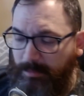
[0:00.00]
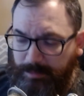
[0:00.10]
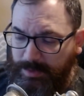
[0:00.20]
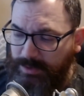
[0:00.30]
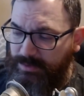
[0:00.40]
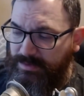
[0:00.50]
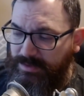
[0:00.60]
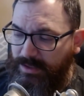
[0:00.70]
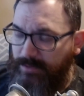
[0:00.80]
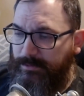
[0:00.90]
builds
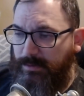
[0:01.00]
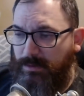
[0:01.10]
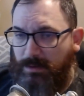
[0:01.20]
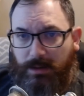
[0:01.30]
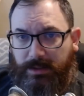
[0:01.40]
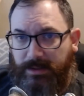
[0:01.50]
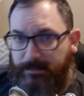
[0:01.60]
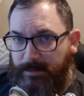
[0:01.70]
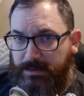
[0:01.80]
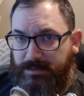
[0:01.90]
itself, all that
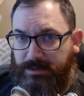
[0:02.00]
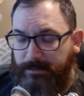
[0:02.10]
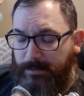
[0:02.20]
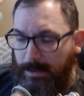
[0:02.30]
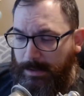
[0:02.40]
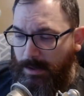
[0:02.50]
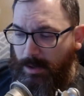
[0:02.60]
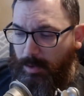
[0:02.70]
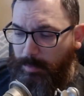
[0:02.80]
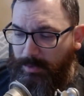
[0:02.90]
fun stuff.
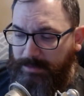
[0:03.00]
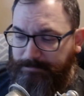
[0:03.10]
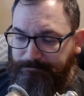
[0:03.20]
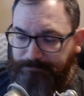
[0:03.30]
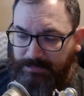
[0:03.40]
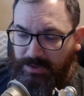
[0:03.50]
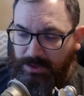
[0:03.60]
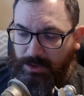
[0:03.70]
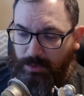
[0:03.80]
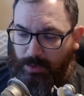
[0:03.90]
But,
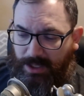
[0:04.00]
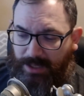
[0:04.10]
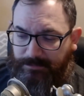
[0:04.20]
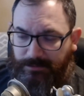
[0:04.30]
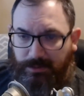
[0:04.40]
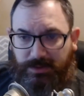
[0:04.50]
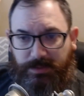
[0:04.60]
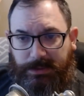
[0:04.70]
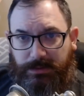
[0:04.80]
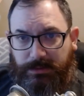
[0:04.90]
after it's
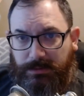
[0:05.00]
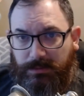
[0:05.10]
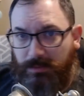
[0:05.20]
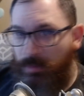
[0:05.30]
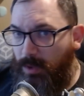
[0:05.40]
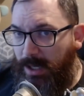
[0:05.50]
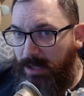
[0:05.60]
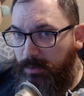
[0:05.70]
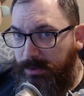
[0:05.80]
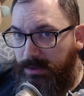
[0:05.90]
built, how
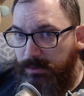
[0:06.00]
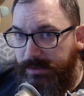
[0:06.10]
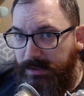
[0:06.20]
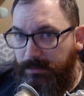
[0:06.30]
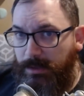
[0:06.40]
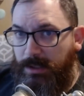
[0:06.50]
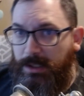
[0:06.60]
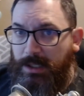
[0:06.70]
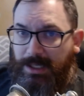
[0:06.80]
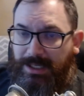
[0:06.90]
do we use it?
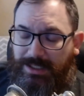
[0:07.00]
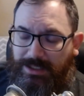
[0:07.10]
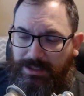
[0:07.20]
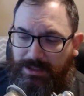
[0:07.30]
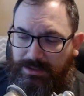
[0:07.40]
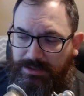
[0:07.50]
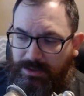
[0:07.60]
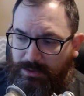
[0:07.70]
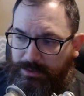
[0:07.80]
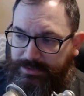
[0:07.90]

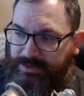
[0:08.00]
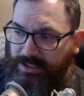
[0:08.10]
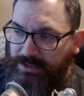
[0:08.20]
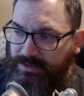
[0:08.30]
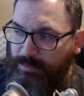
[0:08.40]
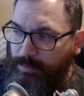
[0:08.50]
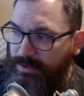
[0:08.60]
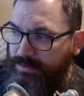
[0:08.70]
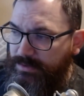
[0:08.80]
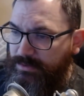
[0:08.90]
So it's taken some
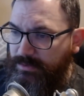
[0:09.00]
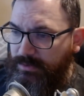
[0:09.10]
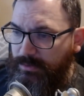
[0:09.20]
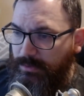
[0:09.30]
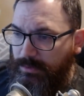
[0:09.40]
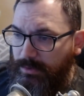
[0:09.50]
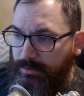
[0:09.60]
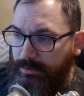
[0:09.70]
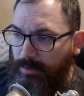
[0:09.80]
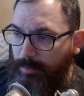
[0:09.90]
months to
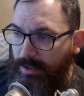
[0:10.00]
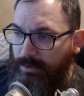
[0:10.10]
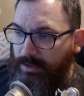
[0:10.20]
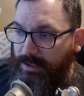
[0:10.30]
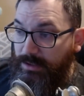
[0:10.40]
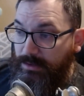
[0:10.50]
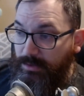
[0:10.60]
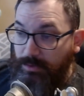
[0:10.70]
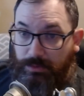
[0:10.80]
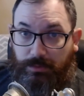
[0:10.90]
learn about a
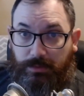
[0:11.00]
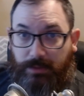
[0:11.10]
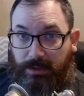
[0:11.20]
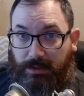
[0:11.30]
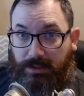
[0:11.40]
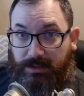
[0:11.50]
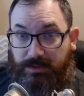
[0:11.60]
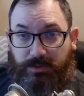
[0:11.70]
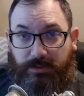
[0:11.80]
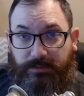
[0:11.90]
new
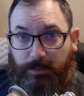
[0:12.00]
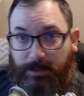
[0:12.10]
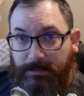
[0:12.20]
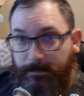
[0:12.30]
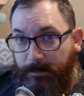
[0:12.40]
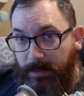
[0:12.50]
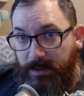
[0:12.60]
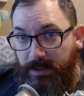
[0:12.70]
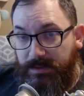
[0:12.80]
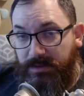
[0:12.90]
industry for me,
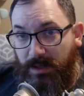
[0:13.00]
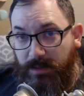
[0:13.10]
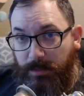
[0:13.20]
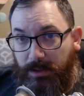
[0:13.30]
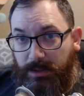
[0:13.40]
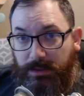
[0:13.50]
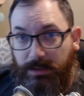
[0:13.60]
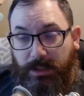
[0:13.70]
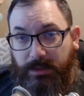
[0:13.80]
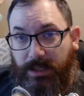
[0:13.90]
the stock market.
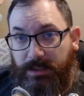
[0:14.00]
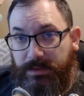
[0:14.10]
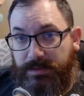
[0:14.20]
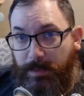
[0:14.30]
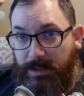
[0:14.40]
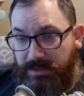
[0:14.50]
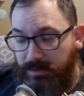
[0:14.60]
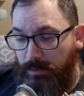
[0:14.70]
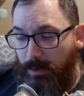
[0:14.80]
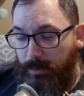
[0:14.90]
And that is
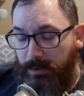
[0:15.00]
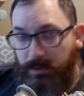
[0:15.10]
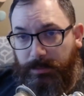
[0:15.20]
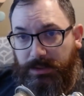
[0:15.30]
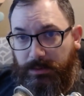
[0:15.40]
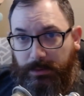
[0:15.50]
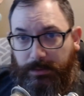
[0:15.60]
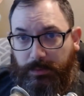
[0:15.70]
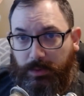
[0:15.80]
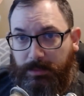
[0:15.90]
basically what we're going to be
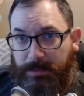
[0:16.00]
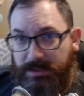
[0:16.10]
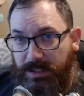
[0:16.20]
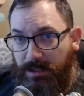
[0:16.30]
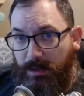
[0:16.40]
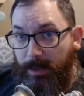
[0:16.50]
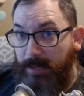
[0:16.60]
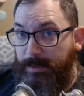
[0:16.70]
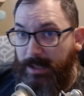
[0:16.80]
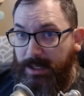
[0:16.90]
doing. We're going to be setting up
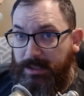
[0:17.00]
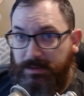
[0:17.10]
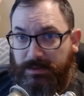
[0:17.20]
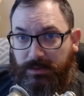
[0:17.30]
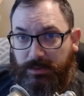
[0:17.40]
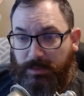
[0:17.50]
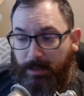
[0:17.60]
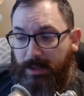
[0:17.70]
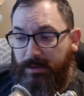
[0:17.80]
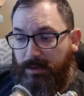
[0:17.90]
APIs using
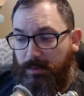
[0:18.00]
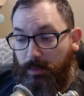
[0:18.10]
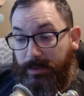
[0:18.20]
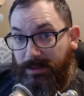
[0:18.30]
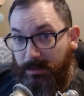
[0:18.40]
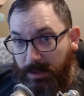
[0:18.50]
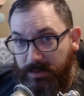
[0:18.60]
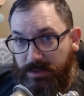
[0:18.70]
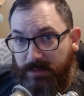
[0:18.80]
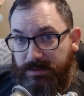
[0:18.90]
Python within
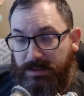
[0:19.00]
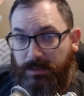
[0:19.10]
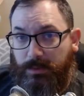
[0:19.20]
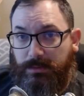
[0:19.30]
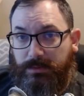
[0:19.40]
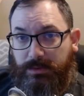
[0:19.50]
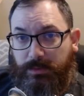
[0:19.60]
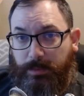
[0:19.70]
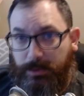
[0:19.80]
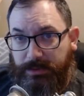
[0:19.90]
Microsoft SQL to
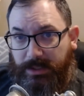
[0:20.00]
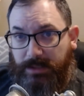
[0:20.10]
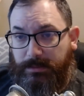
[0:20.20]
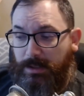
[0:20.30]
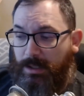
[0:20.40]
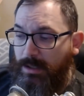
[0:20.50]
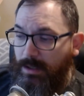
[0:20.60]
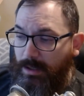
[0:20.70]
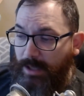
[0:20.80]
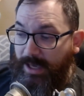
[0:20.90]
pull data,
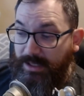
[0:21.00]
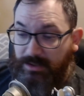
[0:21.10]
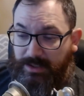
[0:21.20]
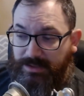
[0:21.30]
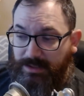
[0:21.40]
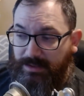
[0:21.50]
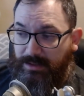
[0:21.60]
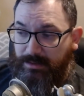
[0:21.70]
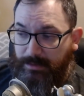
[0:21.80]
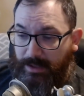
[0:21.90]
analyze that
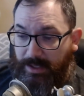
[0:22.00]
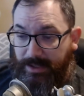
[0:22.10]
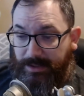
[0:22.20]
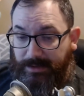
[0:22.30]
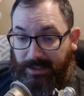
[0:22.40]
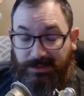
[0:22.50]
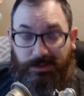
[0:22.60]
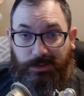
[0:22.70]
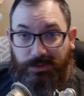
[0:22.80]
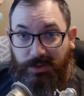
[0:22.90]
data, and
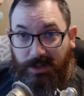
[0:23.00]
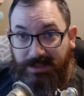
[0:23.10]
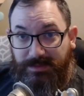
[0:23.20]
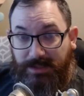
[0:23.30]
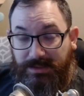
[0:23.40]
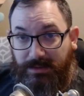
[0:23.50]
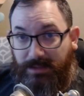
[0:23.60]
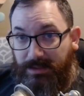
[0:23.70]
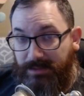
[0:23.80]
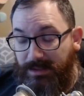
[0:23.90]
execute trades based on
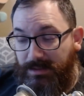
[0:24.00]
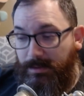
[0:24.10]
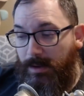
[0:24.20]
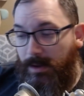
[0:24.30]
that data.